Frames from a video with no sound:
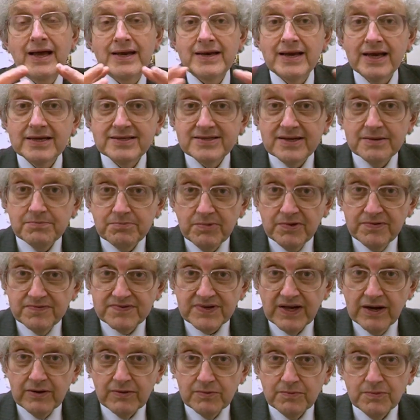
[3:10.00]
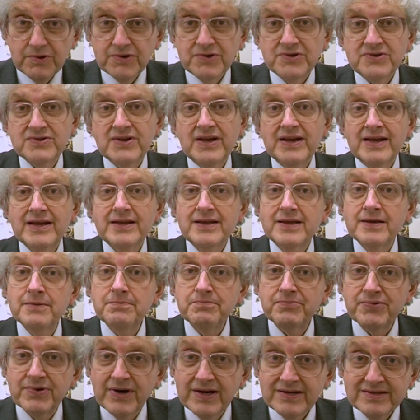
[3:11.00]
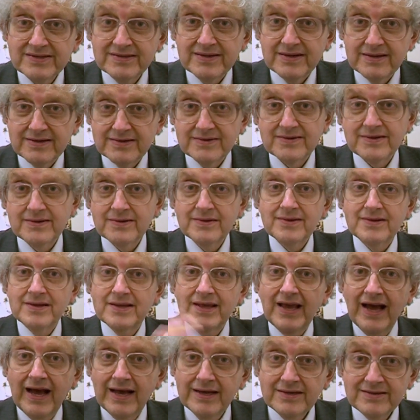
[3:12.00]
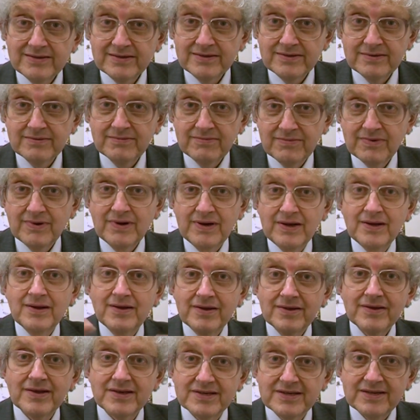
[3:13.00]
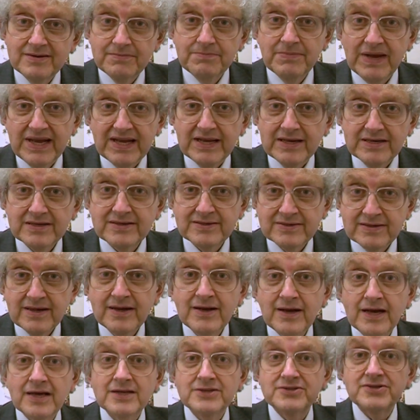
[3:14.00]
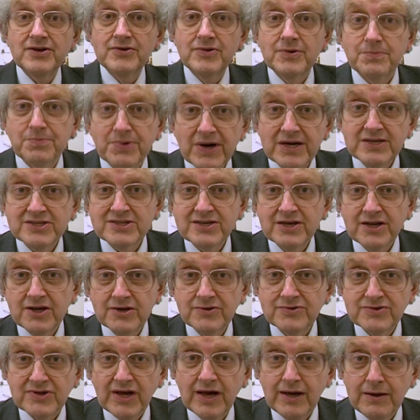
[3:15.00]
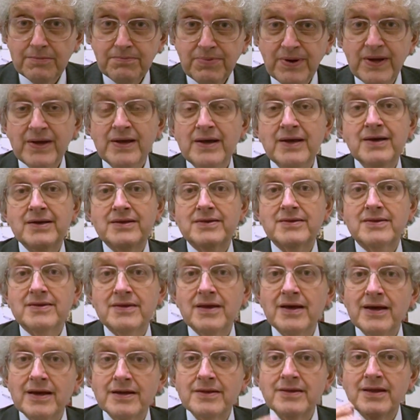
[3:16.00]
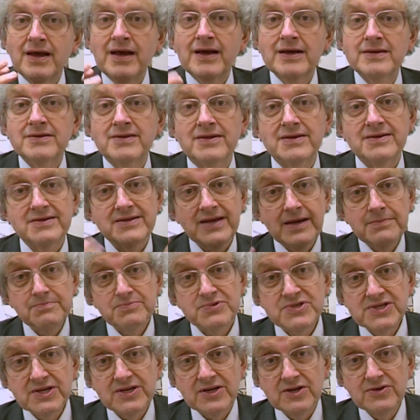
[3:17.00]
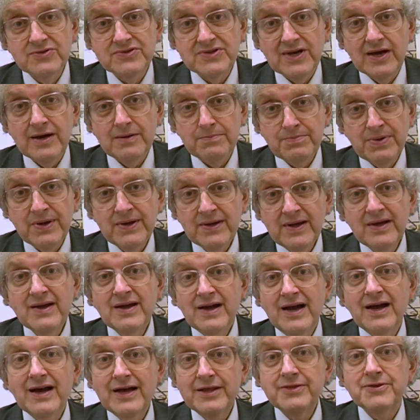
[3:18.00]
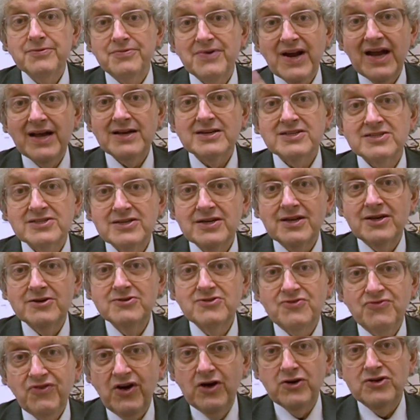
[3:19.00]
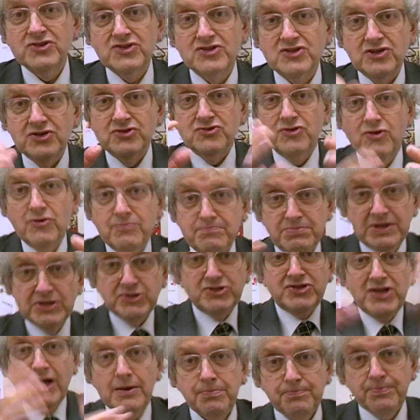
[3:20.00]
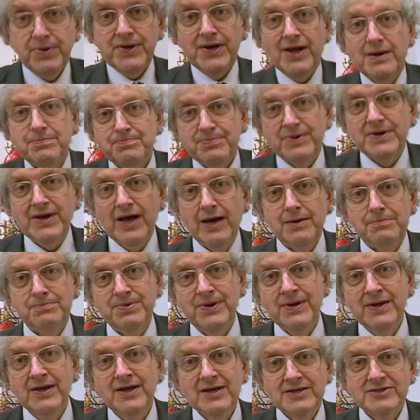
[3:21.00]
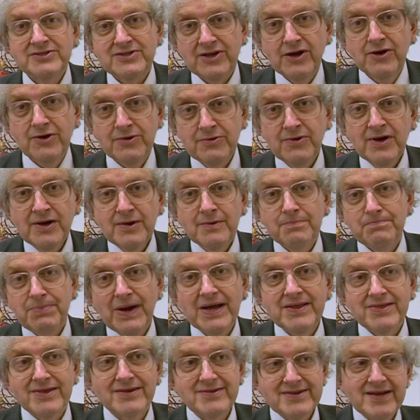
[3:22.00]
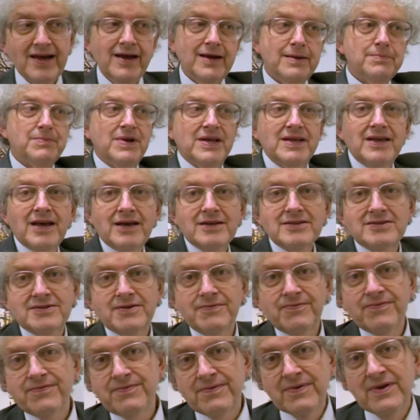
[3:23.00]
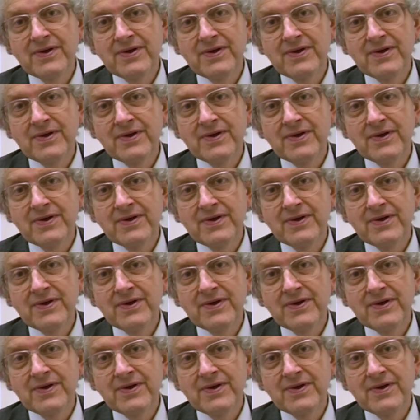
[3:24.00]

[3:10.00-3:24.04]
And as it moves outwards, it compresses the gas that it meets, and so the pressure goes up and the temperature goes up and the reaction goes faster. So it builds up and up and up. So by the time it gets a